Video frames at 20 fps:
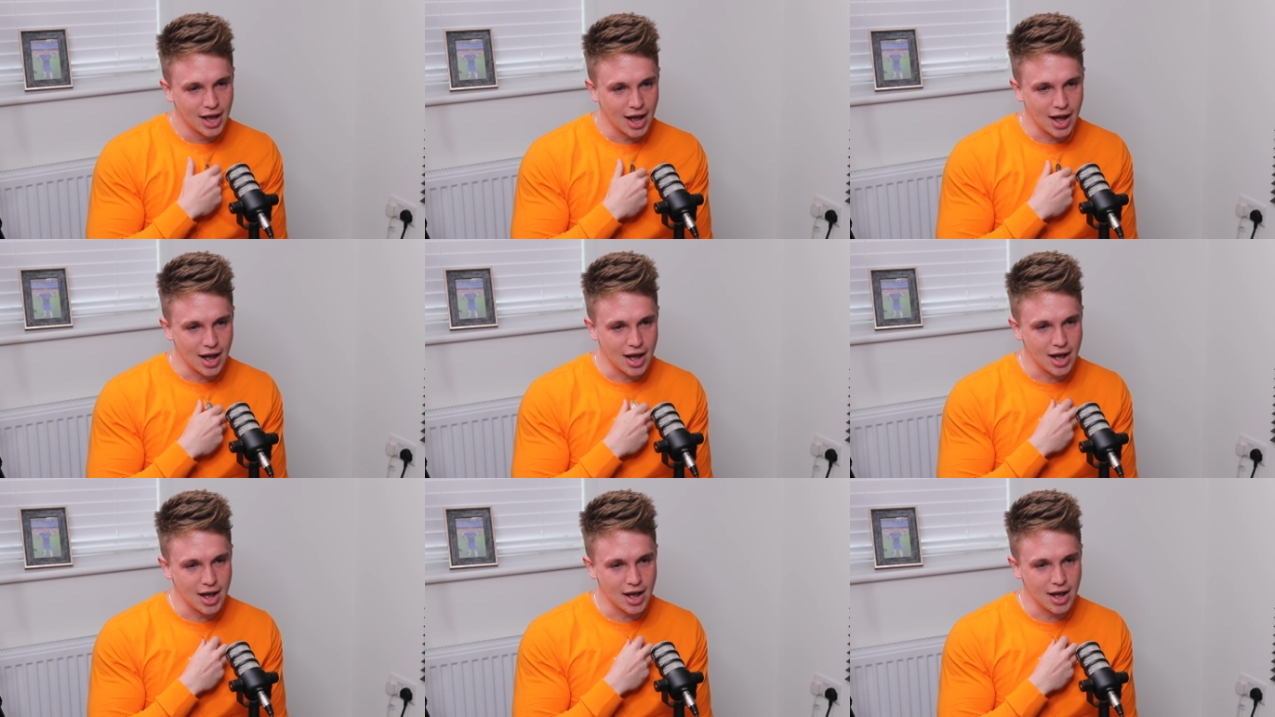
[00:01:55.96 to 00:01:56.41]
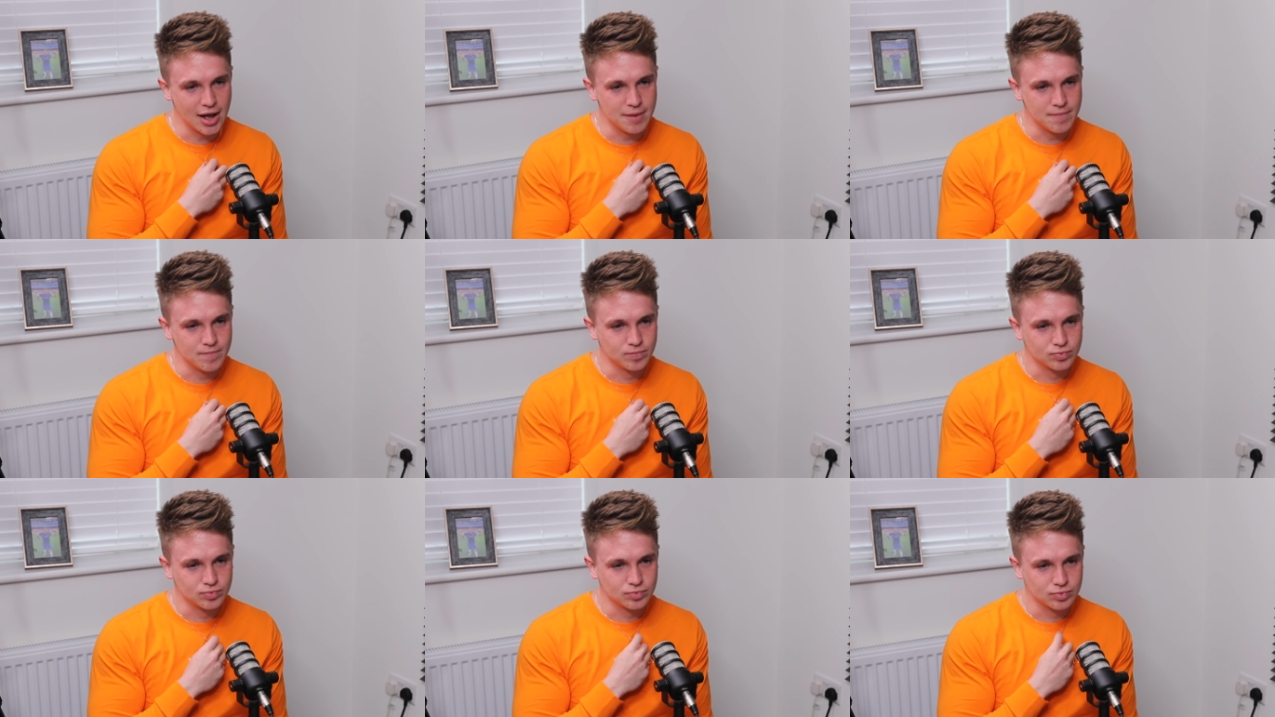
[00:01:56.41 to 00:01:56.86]

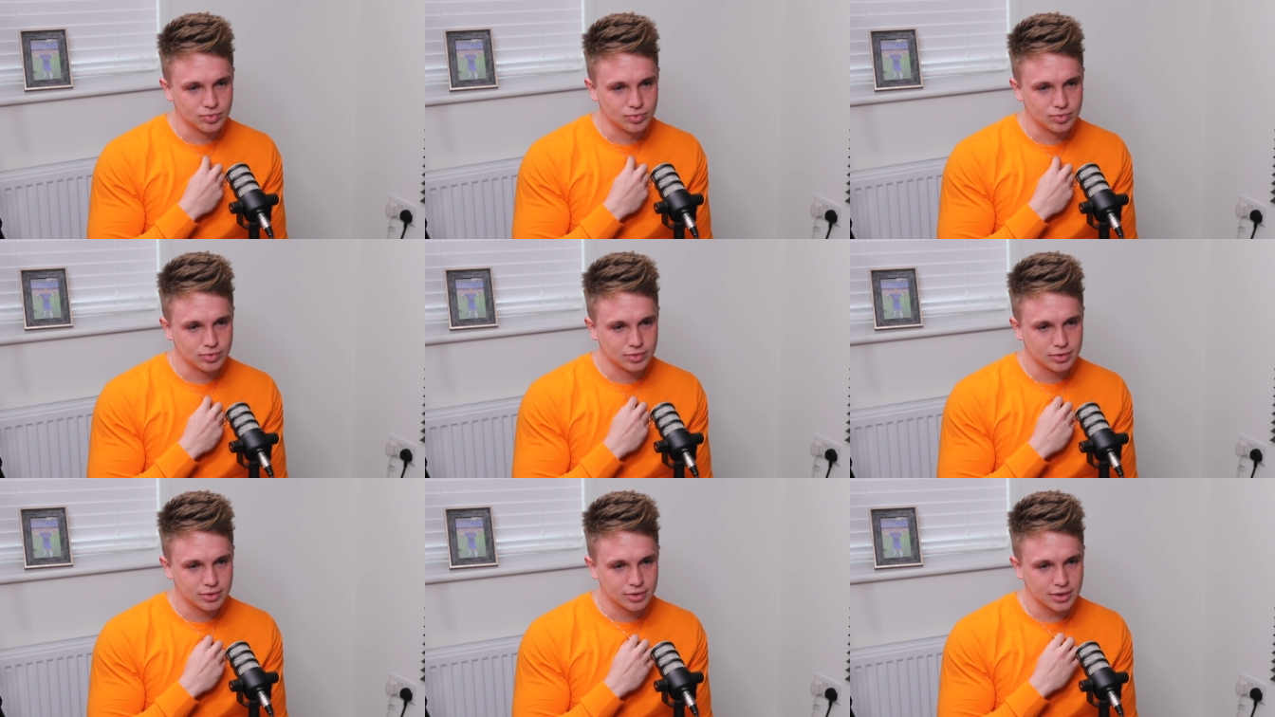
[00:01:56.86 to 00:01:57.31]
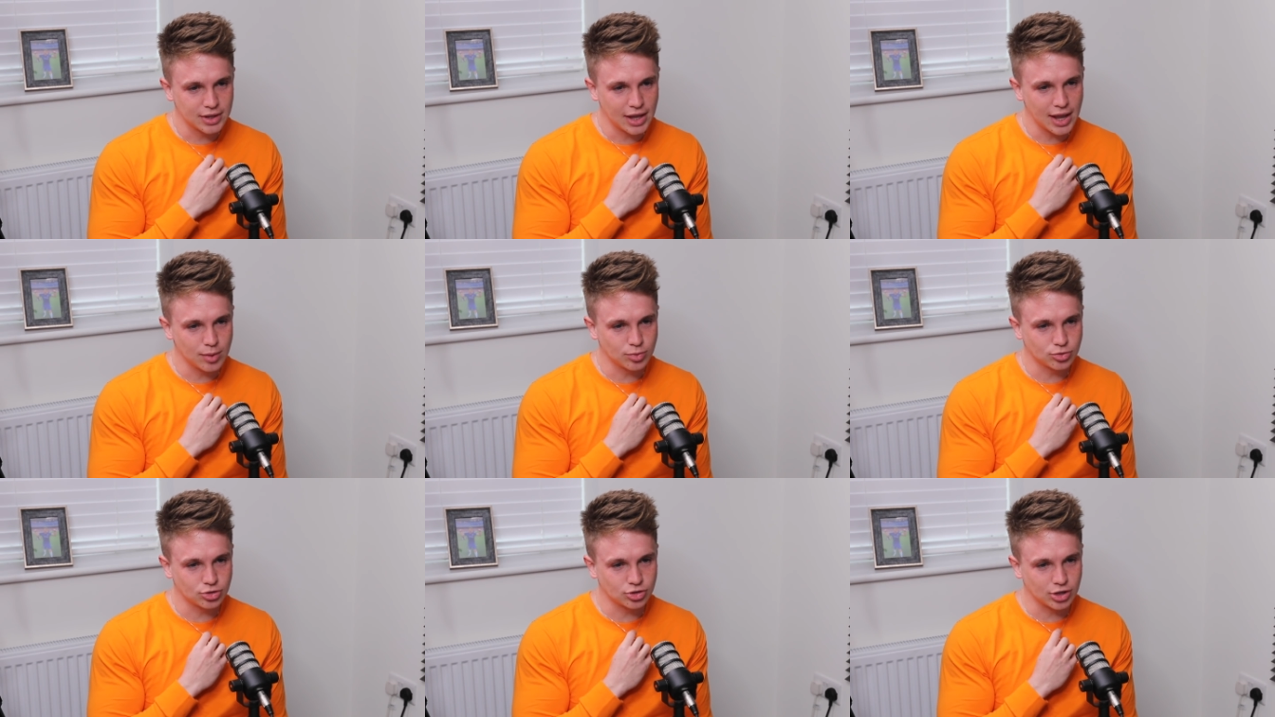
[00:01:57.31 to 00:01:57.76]
um,
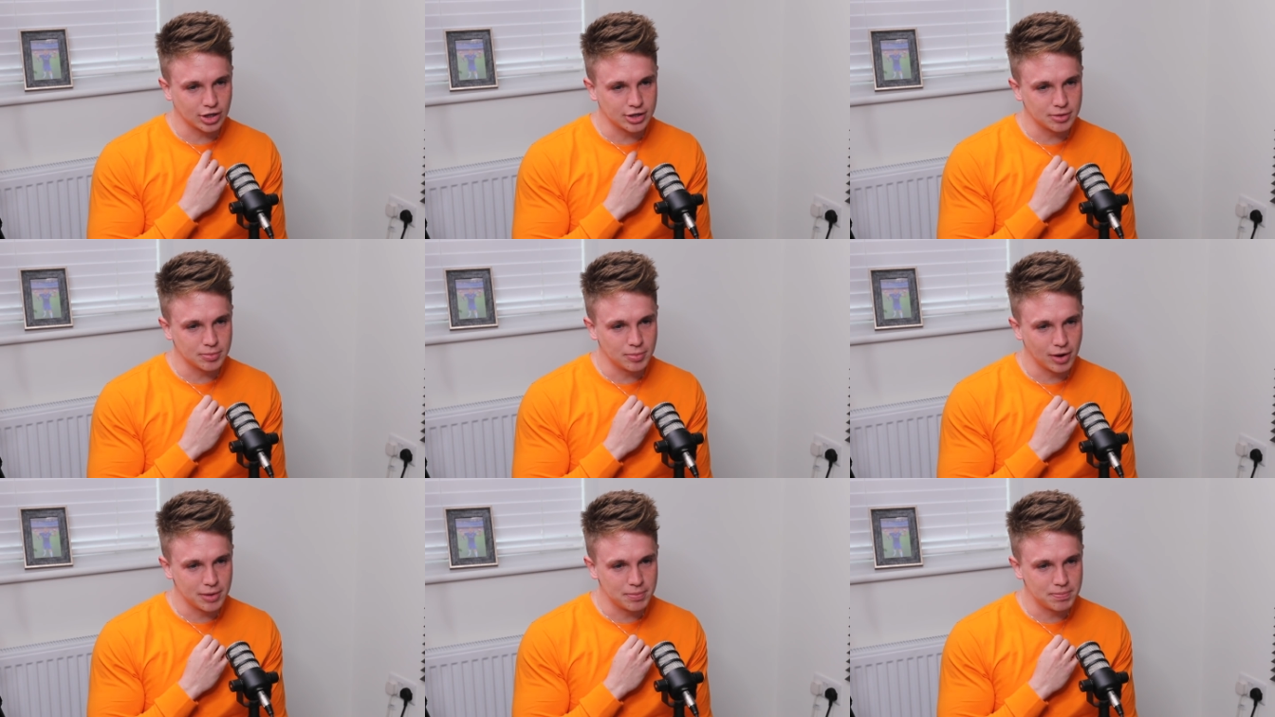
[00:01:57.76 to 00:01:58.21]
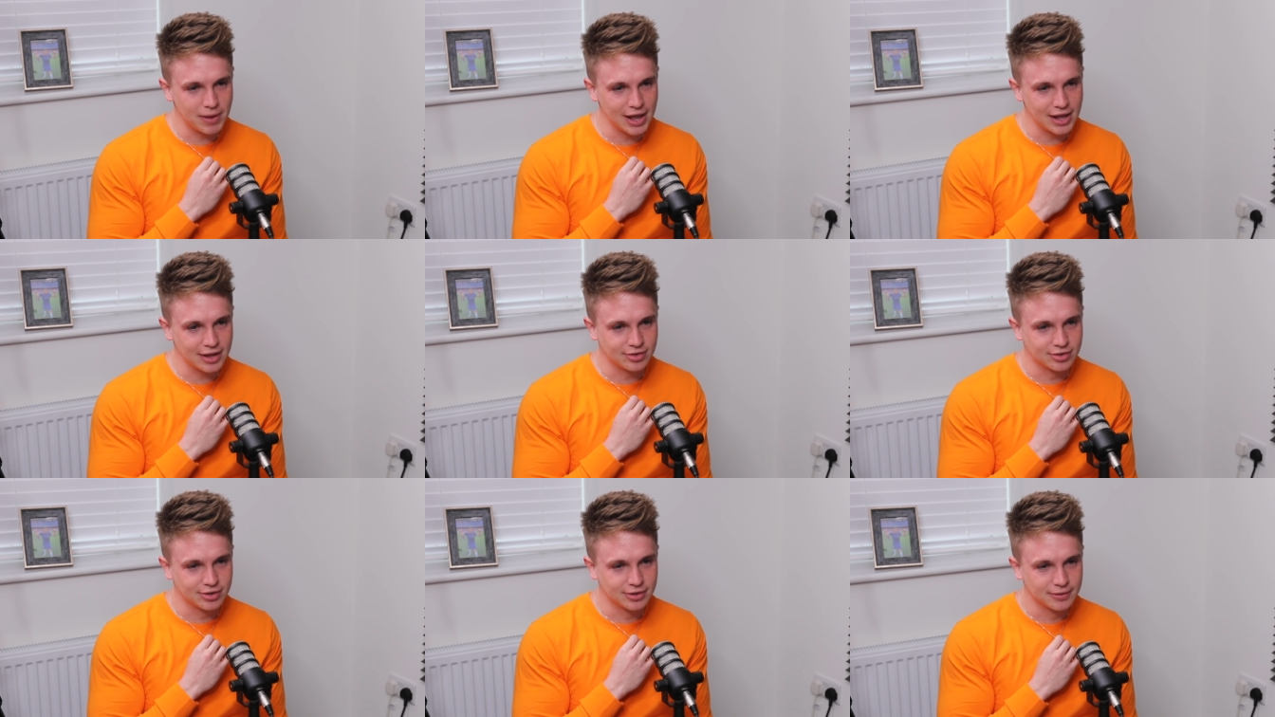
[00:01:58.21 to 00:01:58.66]
yeah, it was just under my
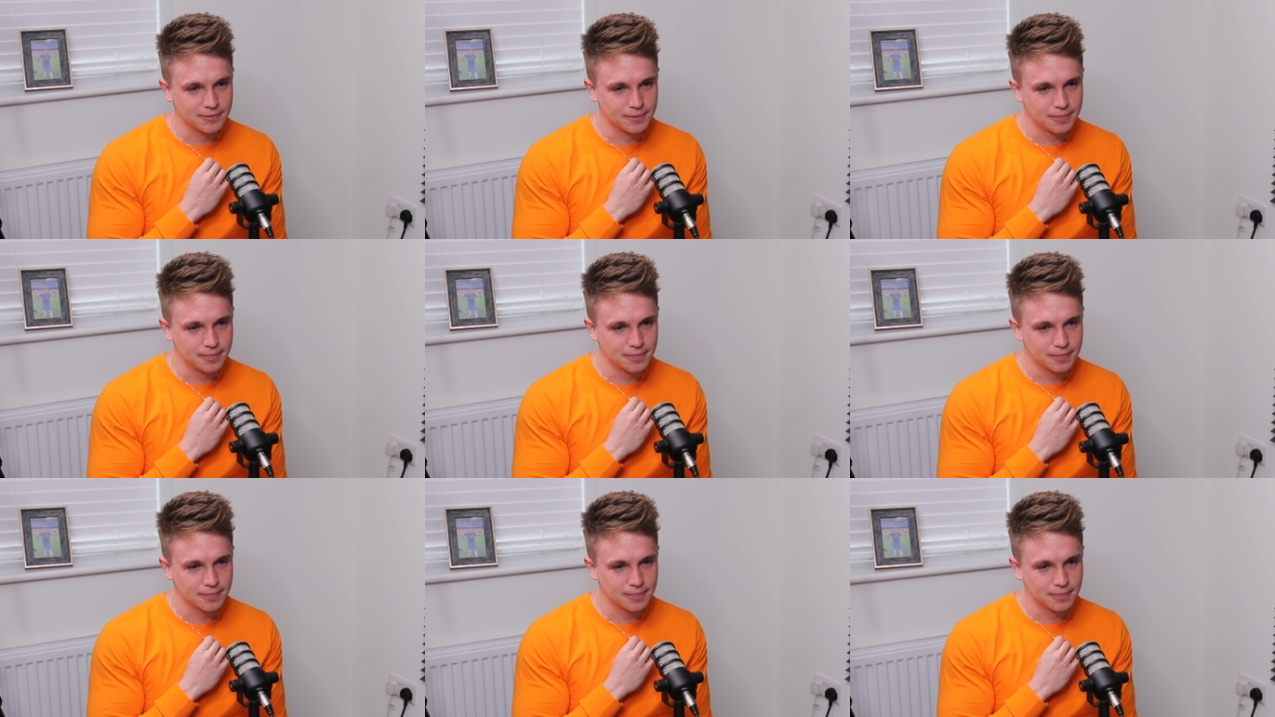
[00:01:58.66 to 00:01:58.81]
bed.